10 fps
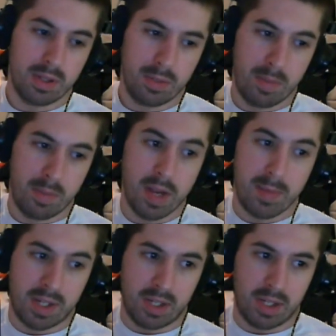money
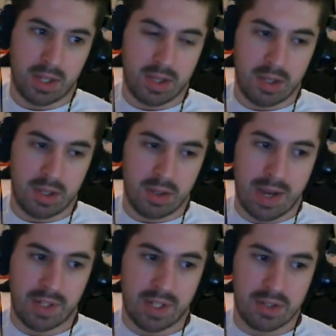making, and then you
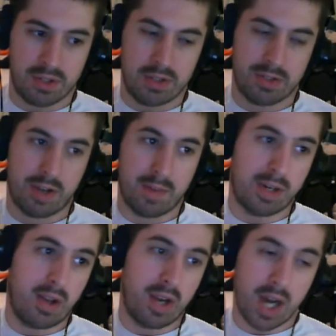have to get your subscriber
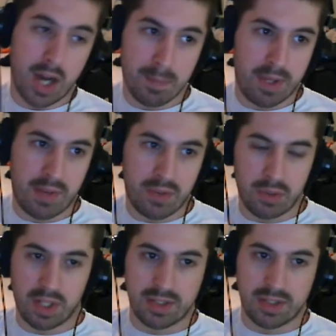count up, and you have to
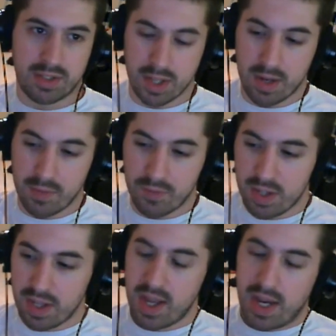do lots of stuff.
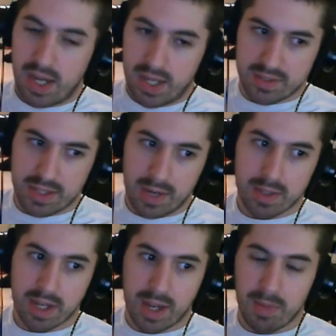And at the same
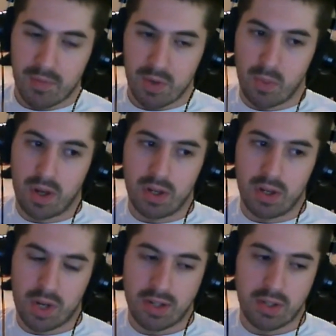time, if you're
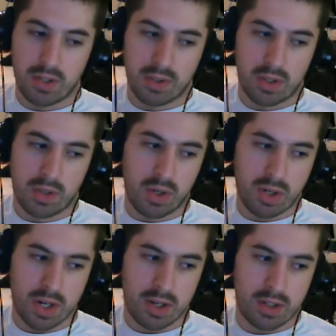trying
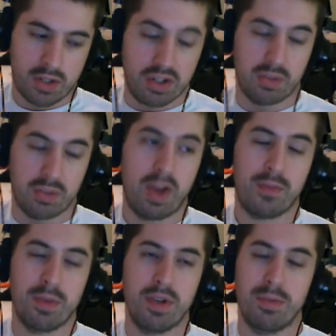to transition away
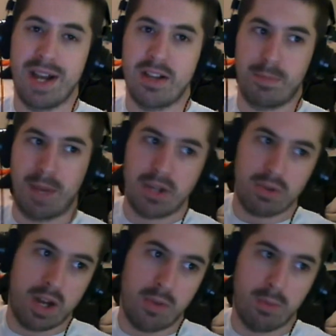from YouTube ads to
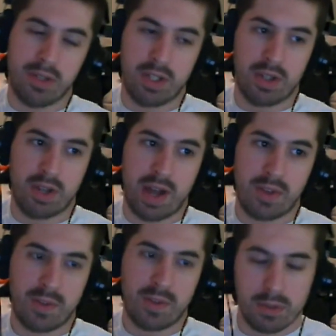Patreon, well, then you'd have to
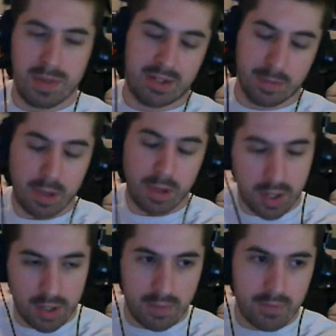have YouTube ads up long
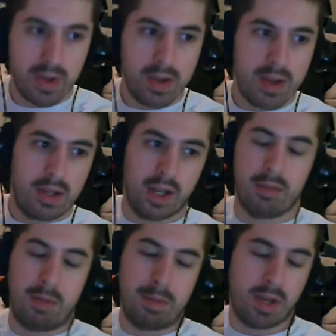enough to get
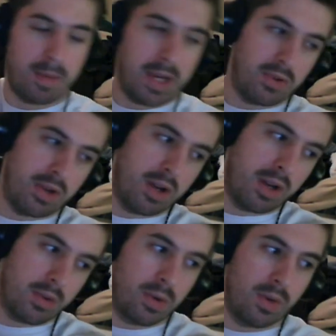your people onto
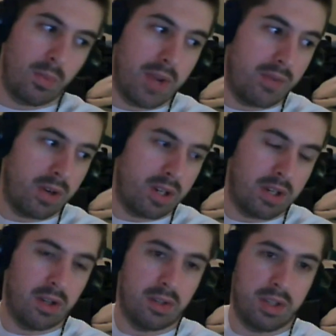Patreon or whatever
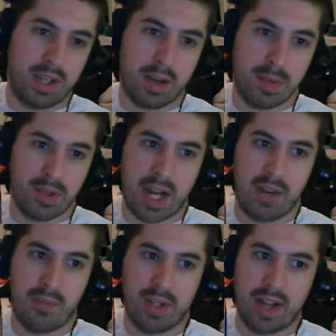until the income is high
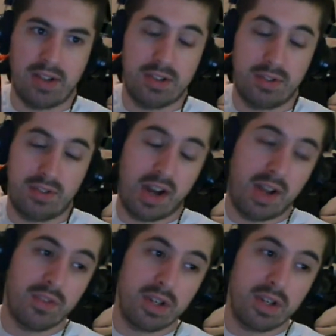enough where you can actually
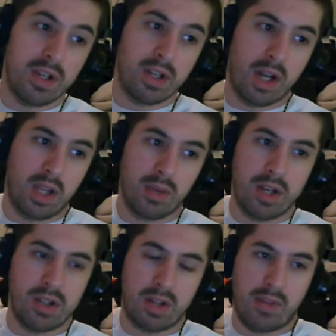survive.
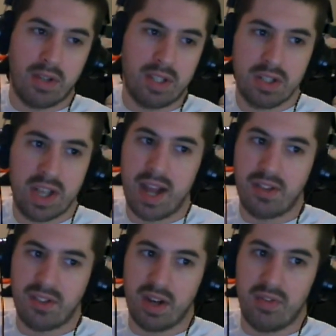Otherwise, you can't really turn the
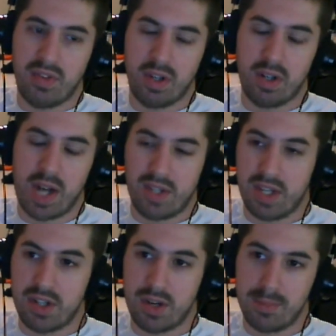ads off if you don't have a
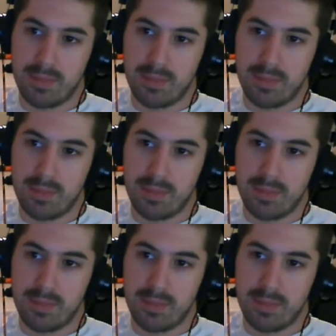day job.